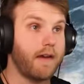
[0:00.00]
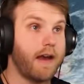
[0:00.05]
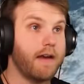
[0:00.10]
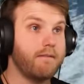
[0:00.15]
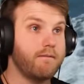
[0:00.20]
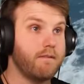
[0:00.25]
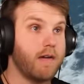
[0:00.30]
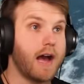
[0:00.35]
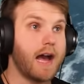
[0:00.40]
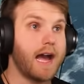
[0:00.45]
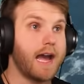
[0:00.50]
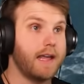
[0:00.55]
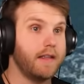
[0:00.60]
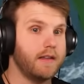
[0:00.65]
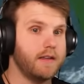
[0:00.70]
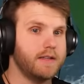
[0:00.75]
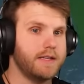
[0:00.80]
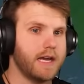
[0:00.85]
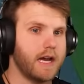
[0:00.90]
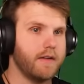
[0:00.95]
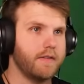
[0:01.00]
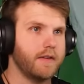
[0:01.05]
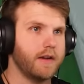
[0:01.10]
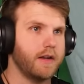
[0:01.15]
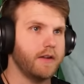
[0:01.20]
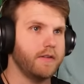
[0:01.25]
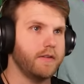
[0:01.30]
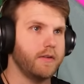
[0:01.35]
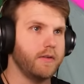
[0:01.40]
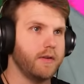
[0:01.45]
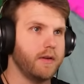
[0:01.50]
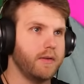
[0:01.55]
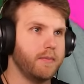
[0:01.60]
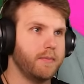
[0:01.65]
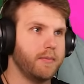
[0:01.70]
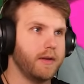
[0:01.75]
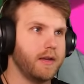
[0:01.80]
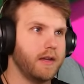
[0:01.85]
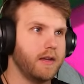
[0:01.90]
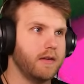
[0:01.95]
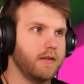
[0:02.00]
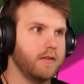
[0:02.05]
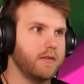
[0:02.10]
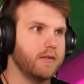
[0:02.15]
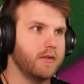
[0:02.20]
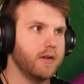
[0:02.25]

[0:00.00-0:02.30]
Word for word: I highly doubt that I'll do it, but who